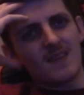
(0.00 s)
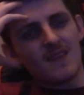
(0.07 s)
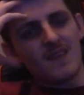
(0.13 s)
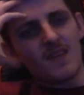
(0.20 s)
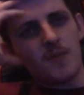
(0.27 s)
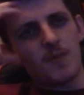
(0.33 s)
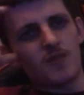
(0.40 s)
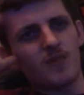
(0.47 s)
this
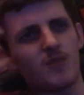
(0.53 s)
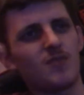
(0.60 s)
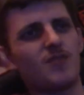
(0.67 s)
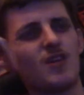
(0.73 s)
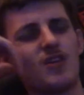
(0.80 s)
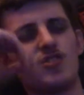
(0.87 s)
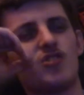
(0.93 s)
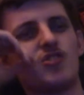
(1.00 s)
episode was
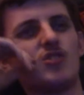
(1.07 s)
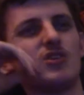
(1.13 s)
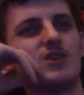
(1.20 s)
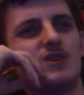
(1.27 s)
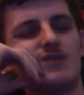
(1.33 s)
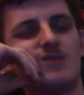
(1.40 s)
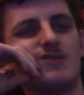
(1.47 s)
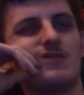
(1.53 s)
very
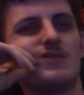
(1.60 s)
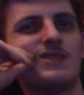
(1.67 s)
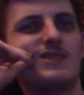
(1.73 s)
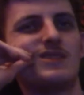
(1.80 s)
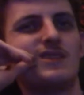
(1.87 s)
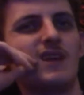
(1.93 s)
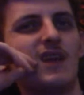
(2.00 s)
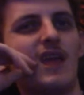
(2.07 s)
short.
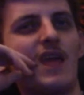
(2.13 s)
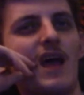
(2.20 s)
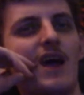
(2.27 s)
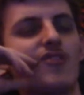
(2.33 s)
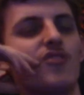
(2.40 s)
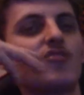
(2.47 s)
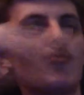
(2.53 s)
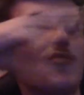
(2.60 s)
I
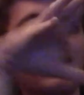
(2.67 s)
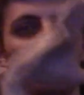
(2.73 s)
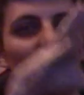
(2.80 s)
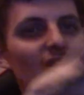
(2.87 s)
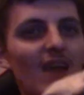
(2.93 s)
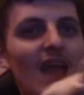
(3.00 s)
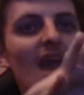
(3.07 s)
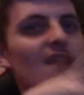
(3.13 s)
just really
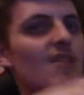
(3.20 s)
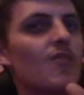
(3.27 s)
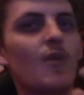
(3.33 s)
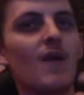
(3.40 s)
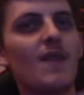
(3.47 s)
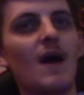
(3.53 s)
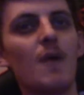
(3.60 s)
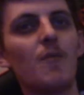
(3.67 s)
couldn't get into
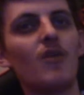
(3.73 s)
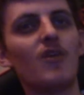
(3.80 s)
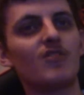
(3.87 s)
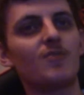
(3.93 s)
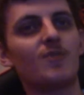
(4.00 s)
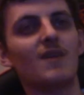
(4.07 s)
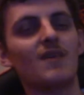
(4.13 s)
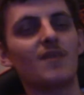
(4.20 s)
it that much
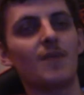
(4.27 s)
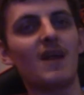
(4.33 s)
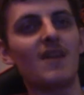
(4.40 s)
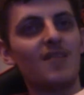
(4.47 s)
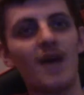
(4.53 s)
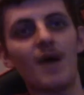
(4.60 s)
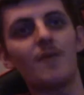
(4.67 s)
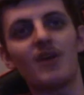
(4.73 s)
because by the
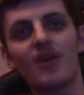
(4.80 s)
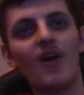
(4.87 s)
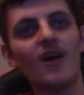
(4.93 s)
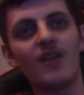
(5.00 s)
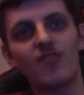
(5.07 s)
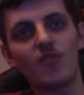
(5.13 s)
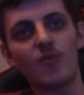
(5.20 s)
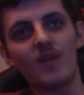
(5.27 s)
time I got
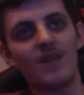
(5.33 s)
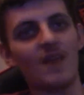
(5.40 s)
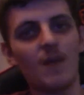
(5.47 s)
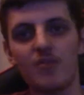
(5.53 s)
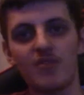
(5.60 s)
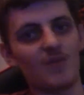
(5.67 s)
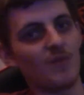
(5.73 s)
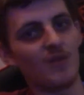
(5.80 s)
into it, the
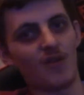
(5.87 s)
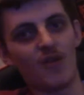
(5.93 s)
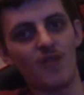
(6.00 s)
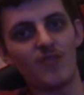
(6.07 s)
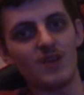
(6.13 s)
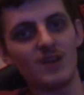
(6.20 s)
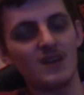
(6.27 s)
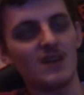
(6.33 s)
episode was
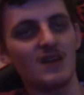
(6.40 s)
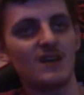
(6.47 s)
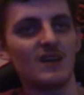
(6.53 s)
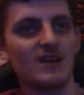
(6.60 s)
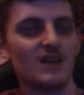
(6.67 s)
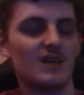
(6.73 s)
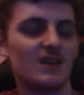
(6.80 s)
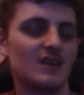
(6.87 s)
over.
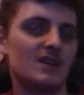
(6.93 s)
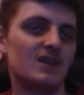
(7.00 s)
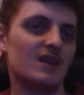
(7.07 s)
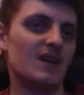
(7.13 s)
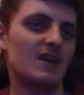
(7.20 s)
You